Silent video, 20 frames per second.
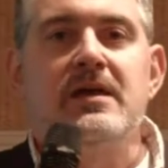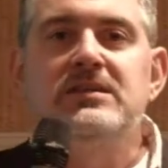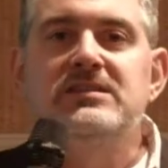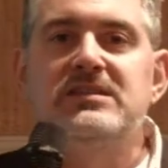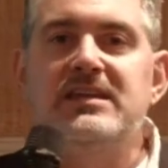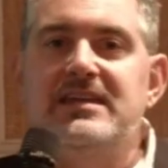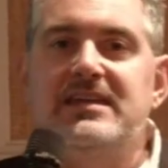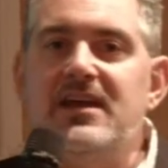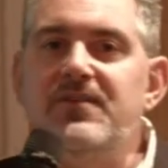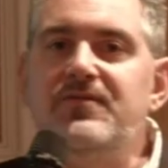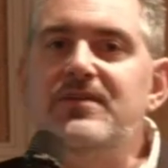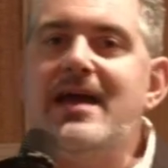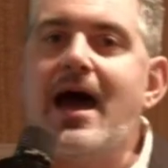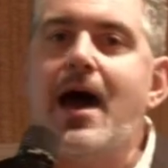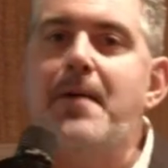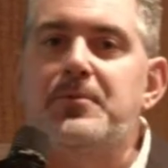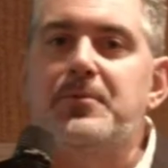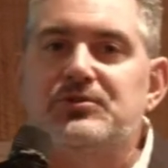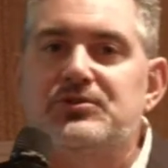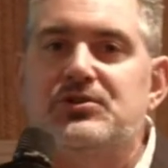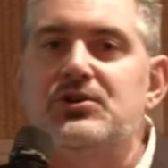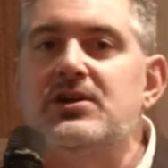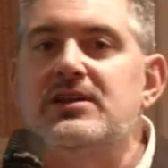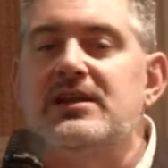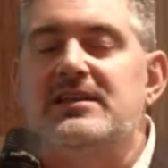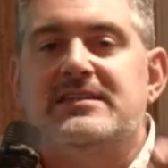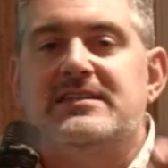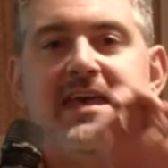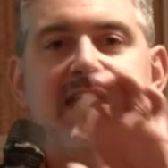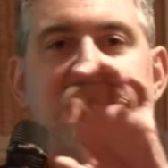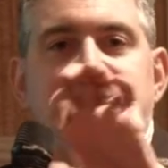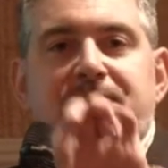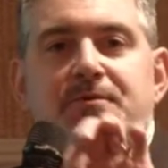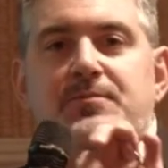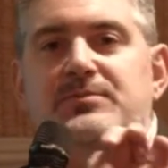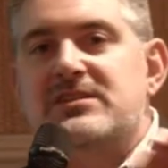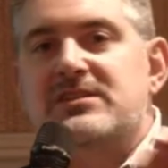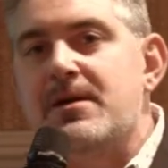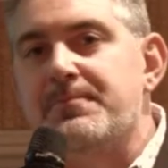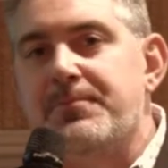to give the opportunity to take it
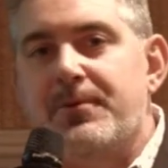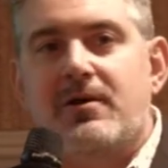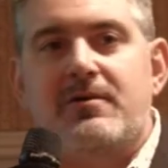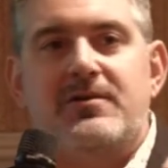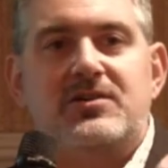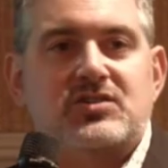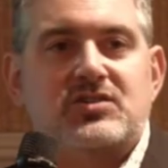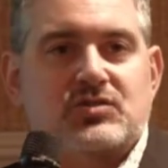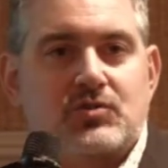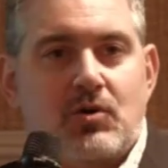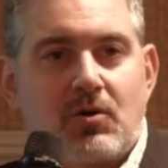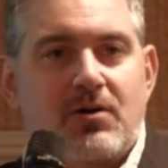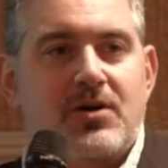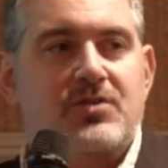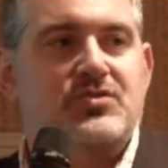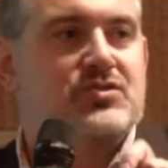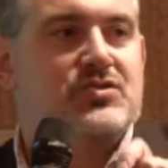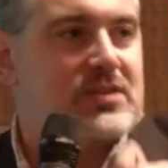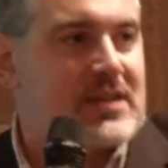from temporary storage